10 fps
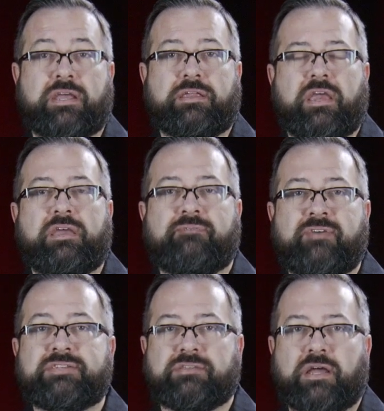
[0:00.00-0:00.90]
Site
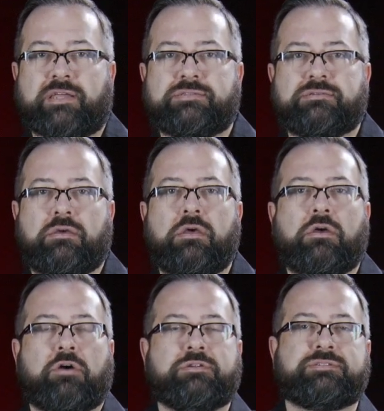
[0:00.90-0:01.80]
AFS lights
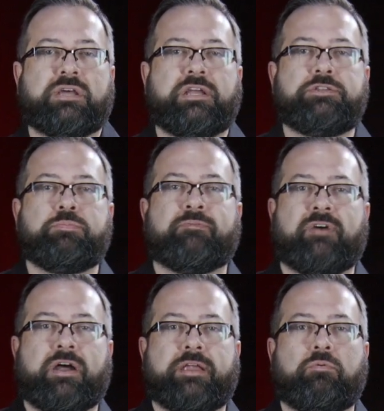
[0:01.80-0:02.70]
are designed to
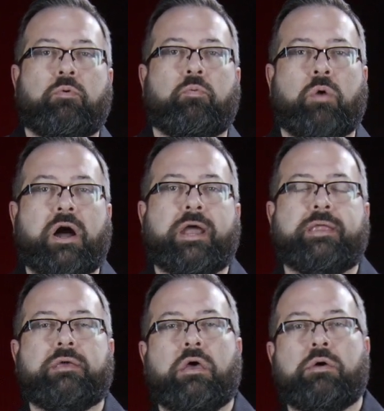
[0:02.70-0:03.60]
provide
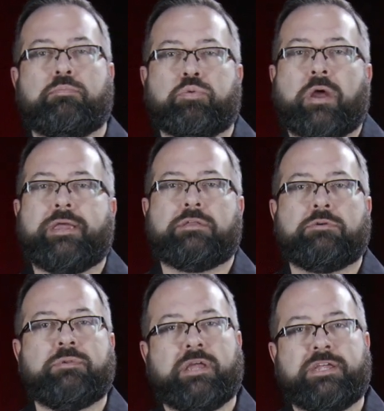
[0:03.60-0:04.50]
wide, bright
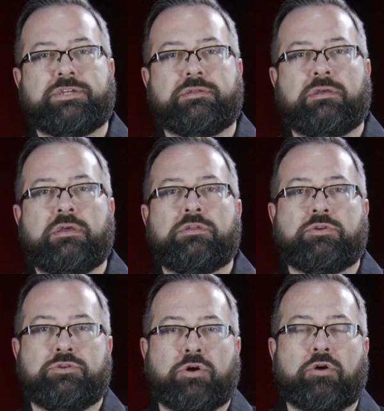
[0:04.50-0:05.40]
illumination
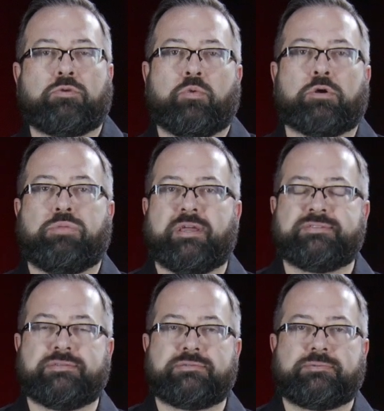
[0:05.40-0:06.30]
to dark
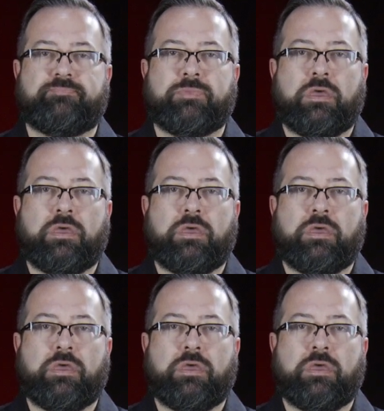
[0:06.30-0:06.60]
workplaces.